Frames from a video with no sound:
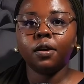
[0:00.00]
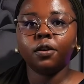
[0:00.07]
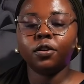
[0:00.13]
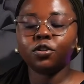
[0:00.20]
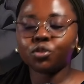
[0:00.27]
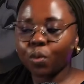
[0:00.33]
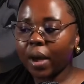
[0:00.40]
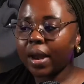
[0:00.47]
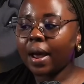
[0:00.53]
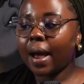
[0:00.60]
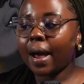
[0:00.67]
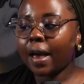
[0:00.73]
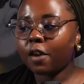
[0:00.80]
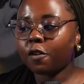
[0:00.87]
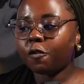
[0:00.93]
It's quite
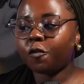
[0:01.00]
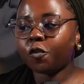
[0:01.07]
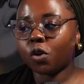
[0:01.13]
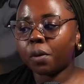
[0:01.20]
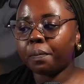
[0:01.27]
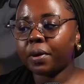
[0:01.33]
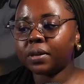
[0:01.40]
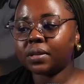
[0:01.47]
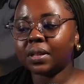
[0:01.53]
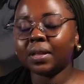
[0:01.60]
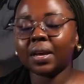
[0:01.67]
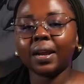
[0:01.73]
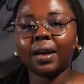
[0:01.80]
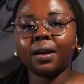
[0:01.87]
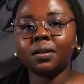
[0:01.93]
high for a person
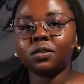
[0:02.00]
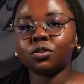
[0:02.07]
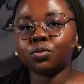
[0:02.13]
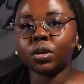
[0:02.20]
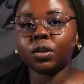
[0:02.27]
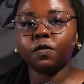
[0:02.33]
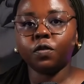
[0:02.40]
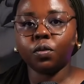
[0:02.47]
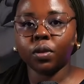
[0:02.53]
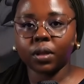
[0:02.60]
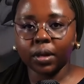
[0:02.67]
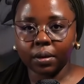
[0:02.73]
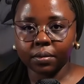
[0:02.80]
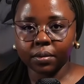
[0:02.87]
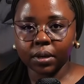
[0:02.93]
that earns
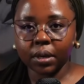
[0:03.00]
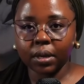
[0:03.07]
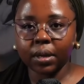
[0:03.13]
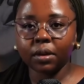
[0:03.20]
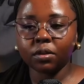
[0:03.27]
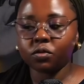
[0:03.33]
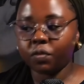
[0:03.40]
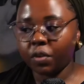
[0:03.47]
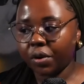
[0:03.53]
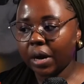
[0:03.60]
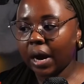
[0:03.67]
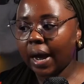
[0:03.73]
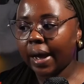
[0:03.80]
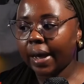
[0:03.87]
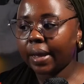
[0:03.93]
24,000. It is very
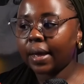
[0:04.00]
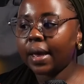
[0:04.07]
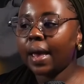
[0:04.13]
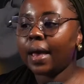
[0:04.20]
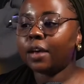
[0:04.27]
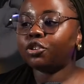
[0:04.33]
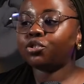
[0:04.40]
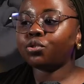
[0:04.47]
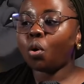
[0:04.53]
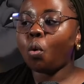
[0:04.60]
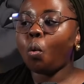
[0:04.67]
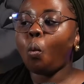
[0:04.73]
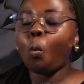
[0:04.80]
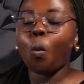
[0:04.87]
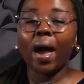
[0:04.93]
high.
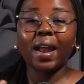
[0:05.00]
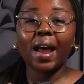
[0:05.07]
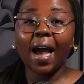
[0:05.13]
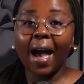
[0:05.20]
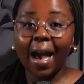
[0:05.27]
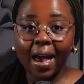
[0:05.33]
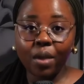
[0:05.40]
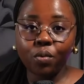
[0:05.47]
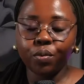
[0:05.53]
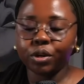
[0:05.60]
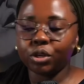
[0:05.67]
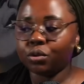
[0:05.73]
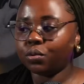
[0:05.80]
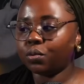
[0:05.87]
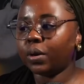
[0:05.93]
So what I
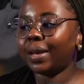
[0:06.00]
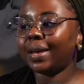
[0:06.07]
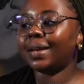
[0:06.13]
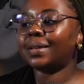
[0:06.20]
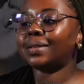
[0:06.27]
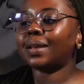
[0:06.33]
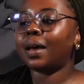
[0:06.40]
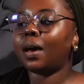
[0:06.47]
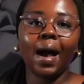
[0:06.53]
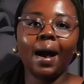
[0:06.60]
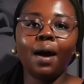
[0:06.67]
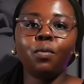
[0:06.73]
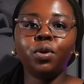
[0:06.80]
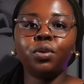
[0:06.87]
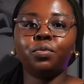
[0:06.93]
would do is
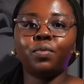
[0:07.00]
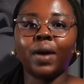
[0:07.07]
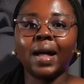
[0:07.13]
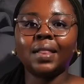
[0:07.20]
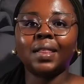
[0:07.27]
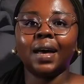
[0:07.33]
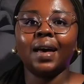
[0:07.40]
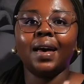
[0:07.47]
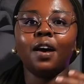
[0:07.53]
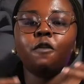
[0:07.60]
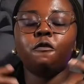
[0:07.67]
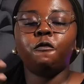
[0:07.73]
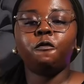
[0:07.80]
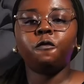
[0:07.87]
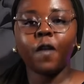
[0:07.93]
I would rather
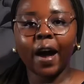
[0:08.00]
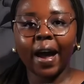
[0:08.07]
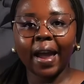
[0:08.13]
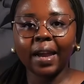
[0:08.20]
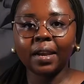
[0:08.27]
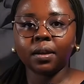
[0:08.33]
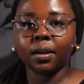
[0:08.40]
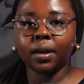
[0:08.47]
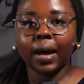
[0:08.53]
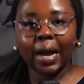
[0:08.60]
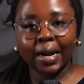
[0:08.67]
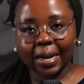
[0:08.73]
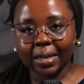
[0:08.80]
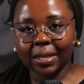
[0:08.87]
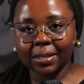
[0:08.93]
find
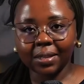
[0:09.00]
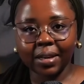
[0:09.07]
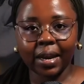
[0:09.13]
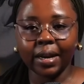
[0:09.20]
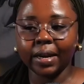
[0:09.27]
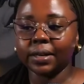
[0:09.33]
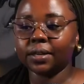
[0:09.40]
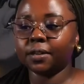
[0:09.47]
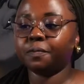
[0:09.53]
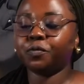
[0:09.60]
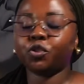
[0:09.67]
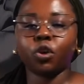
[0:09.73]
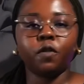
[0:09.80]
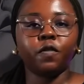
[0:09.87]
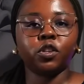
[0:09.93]
another tenant.
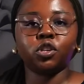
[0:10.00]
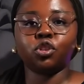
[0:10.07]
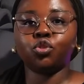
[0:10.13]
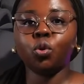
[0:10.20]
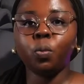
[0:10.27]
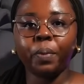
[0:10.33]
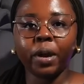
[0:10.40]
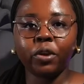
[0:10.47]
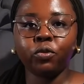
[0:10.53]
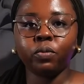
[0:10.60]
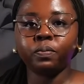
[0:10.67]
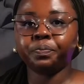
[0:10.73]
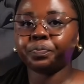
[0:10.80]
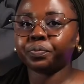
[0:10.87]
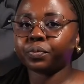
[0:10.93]
So if it's a
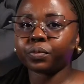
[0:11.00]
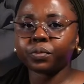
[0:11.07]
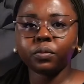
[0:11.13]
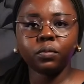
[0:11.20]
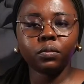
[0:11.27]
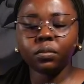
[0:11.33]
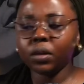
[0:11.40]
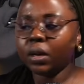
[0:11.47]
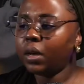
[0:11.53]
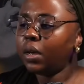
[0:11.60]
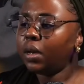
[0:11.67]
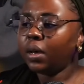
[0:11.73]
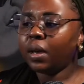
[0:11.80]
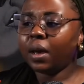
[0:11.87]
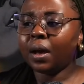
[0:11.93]
2-bedroom,
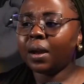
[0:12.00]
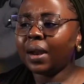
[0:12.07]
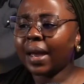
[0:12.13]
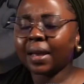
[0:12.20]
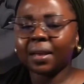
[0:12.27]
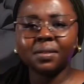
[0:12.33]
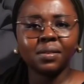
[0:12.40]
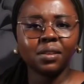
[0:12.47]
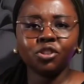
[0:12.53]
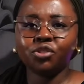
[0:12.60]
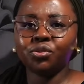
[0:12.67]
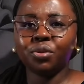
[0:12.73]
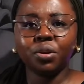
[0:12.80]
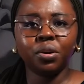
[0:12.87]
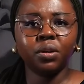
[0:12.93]
like in
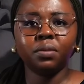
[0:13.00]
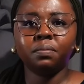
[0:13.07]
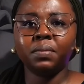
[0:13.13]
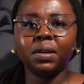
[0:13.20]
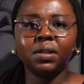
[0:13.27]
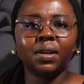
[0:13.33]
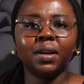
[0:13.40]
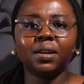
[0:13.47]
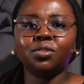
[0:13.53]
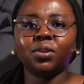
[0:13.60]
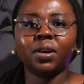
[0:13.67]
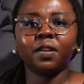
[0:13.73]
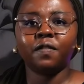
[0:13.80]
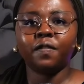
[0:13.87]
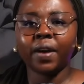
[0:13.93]
Centurion, Midrand, you
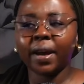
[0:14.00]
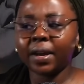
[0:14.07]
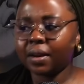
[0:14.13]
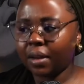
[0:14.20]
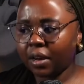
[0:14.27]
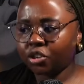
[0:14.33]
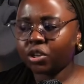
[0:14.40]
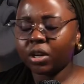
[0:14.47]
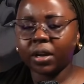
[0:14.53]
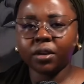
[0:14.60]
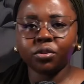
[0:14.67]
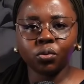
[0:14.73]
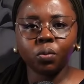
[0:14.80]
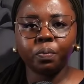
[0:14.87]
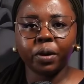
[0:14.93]
can find actually a
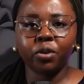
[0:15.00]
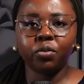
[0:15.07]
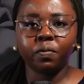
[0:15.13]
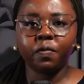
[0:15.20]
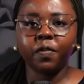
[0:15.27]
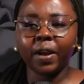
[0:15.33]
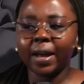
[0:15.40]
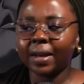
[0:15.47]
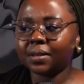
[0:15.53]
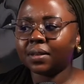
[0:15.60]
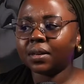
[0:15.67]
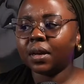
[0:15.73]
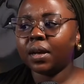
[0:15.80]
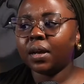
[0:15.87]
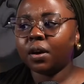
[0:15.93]
2-bedroom flat
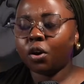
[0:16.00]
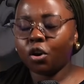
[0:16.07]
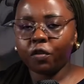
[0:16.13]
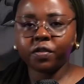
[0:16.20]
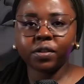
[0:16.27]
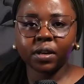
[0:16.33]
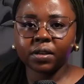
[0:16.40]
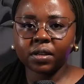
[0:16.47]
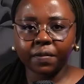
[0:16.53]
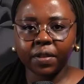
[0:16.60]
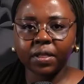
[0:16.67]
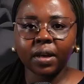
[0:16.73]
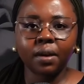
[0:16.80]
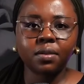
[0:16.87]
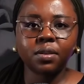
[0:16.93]
of
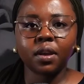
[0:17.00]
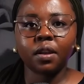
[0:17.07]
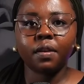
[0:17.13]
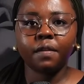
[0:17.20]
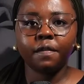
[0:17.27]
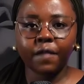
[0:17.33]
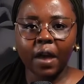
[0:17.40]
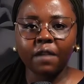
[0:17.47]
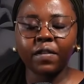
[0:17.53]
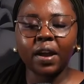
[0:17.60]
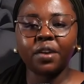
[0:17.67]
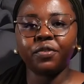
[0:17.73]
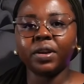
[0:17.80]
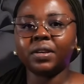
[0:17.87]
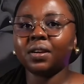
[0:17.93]

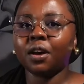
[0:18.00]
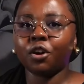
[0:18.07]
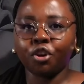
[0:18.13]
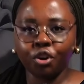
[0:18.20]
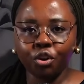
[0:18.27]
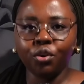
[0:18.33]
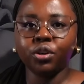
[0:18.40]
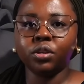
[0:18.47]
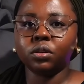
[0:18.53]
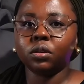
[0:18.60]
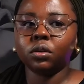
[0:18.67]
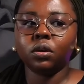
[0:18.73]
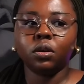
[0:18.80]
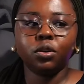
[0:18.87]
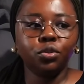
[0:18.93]
7,500. A good,
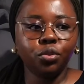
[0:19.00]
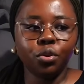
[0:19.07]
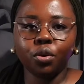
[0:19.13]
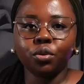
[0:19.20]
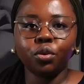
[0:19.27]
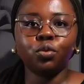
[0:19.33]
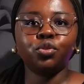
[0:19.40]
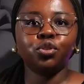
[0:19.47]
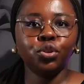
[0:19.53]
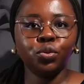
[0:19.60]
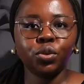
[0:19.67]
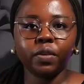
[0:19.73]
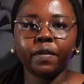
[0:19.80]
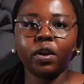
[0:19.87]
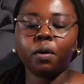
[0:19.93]
those new
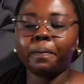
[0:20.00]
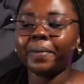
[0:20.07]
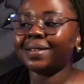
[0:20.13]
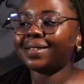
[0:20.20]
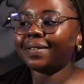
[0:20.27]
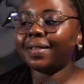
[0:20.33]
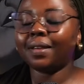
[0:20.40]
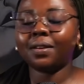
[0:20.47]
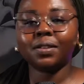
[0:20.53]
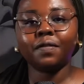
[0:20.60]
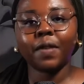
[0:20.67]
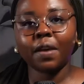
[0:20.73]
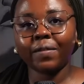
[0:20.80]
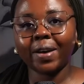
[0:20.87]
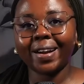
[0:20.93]
developments,
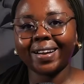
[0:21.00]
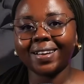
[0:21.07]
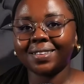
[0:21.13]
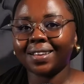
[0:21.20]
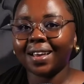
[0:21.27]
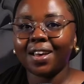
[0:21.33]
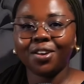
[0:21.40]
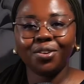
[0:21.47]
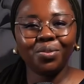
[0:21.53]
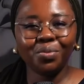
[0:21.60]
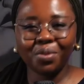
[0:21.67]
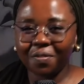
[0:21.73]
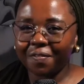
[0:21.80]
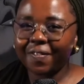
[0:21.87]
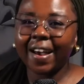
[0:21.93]
7,500, you
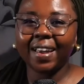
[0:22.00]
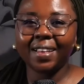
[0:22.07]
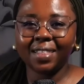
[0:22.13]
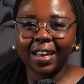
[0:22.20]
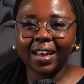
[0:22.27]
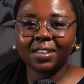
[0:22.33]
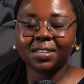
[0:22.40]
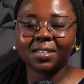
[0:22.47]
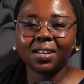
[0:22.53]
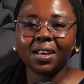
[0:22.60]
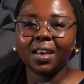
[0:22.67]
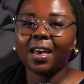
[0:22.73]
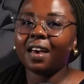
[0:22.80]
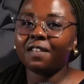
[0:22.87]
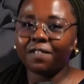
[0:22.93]
will find that.
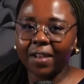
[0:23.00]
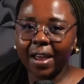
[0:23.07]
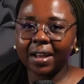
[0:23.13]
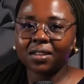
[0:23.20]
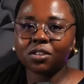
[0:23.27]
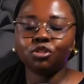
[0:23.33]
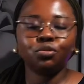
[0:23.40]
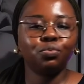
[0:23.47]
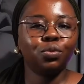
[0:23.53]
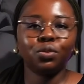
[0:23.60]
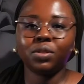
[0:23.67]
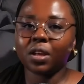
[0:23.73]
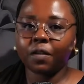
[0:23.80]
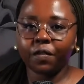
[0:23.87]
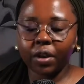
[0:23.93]
A flat, you will
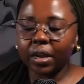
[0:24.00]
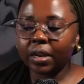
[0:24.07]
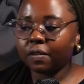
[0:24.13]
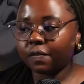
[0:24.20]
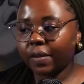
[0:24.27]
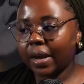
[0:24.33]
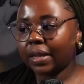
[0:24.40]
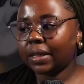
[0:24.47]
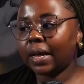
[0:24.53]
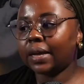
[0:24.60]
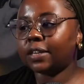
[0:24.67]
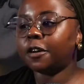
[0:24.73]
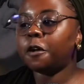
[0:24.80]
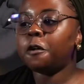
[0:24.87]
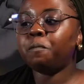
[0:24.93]
definitely find
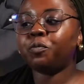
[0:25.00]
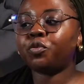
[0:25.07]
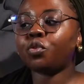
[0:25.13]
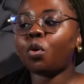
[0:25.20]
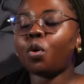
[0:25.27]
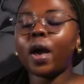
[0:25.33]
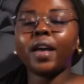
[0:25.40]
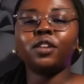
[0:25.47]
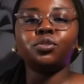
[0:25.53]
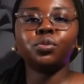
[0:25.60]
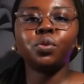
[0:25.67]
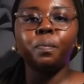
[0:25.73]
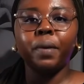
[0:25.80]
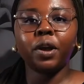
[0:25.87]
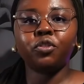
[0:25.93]
that. So a
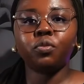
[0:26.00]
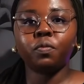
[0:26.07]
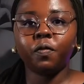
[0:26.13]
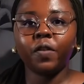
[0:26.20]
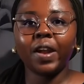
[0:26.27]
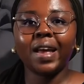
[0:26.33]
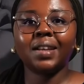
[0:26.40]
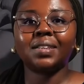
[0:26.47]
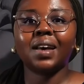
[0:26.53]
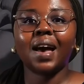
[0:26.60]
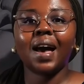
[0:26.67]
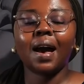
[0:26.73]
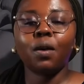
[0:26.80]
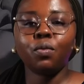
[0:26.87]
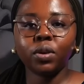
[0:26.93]
2-bedroom flat,
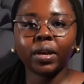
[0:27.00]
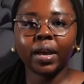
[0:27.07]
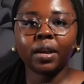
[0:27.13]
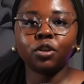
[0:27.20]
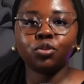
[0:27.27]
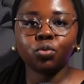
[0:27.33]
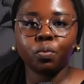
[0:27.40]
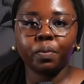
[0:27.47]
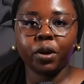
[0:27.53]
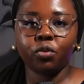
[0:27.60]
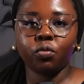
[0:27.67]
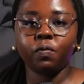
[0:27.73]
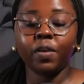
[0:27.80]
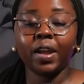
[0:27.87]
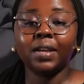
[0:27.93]
I would get a
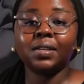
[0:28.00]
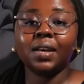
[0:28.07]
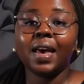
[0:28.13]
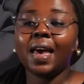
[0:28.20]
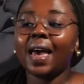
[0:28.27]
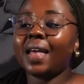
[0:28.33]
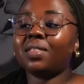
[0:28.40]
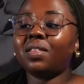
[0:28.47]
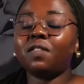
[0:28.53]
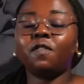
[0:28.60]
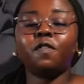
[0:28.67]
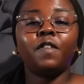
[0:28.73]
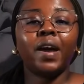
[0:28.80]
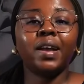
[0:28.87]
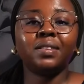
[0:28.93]
2-bedroom flat and then
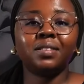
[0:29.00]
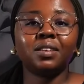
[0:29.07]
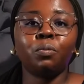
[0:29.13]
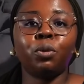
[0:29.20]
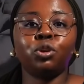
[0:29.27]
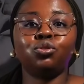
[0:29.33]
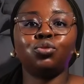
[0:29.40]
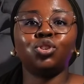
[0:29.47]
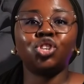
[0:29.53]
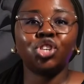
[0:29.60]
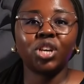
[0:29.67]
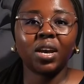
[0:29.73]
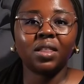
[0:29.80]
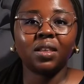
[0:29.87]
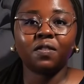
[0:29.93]
find someone to
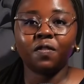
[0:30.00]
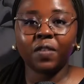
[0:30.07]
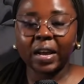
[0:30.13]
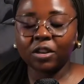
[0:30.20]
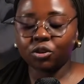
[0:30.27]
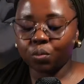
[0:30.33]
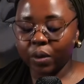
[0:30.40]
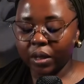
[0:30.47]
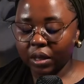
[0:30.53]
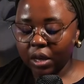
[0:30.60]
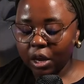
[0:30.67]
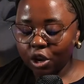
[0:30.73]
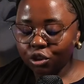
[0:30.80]
share that flat with.